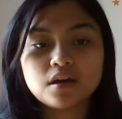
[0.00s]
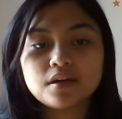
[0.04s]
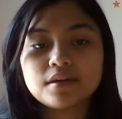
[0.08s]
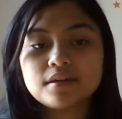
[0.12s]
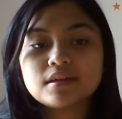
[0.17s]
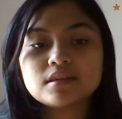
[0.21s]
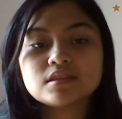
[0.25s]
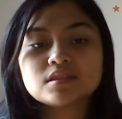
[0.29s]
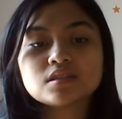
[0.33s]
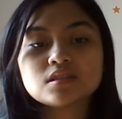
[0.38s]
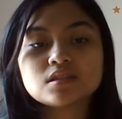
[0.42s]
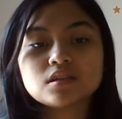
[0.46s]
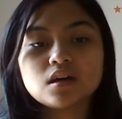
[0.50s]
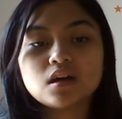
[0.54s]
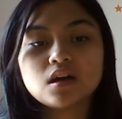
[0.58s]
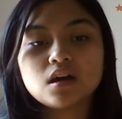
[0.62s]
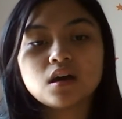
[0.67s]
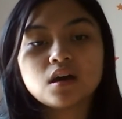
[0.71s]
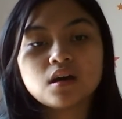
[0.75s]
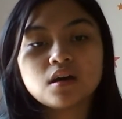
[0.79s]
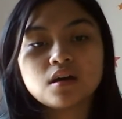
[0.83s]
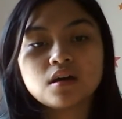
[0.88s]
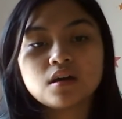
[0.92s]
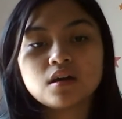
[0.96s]
It's
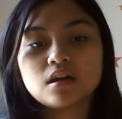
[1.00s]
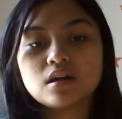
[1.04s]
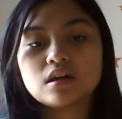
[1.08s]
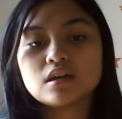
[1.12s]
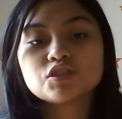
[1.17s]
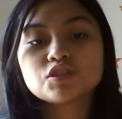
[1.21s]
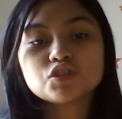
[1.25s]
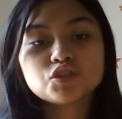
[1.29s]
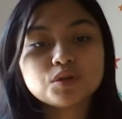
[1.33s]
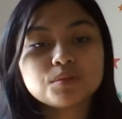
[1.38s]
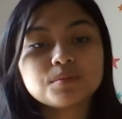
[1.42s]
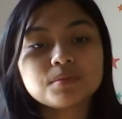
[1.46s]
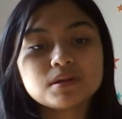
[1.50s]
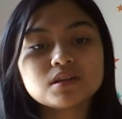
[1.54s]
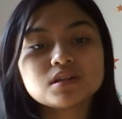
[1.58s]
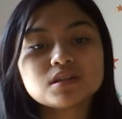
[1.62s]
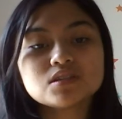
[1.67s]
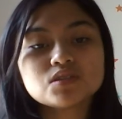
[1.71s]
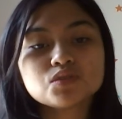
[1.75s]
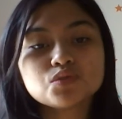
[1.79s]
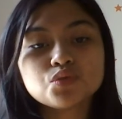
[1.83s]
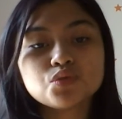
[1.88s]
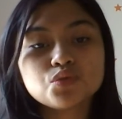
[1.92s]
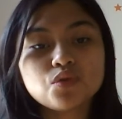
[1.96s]

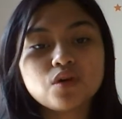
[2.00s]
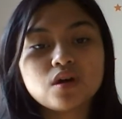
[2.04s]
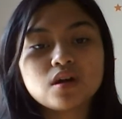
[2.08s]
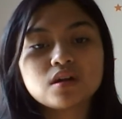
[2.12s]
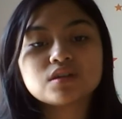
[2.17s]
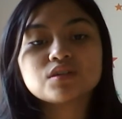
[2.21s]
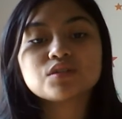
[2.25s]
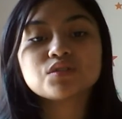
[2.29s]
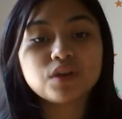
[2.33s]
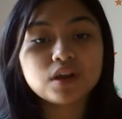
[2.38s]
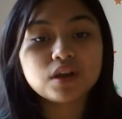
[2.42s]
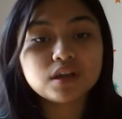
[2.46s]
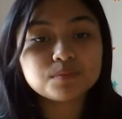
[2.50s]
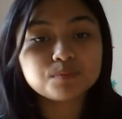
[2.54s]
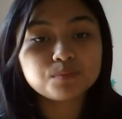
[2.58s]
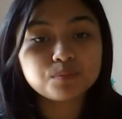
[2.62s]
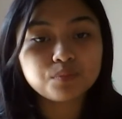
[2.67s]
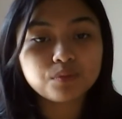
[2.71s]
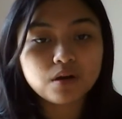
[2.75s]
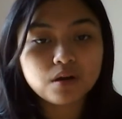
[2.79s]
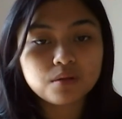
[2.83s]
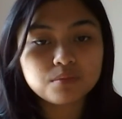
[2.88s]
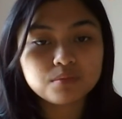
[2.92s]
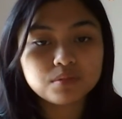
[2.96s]
entrepreneurs who are great
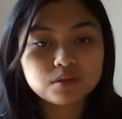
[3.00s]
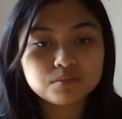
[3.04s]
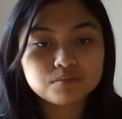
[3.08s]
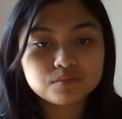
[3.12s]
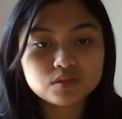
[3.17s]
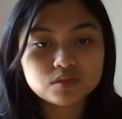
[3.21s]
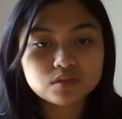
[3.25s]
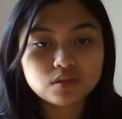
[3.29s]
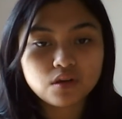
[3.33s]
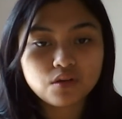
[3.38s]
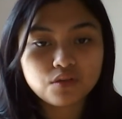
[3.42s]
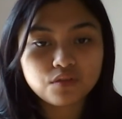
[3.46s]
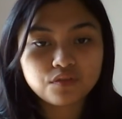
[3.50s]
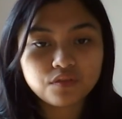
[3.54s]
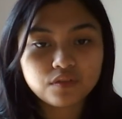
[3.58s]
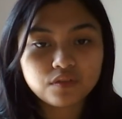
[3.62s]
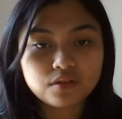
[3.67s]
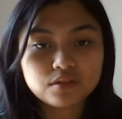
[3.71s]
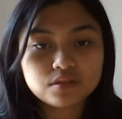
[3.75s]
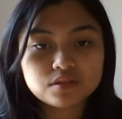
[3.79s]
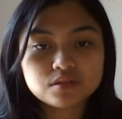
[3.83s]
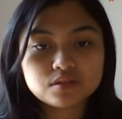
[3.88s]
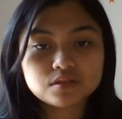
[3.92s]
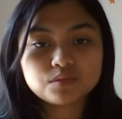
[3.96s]
problem
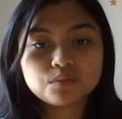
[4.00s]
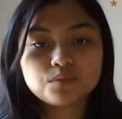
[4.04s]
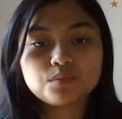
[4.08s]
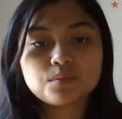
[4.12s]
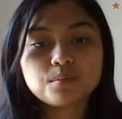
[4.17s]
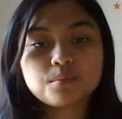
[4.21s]
solvers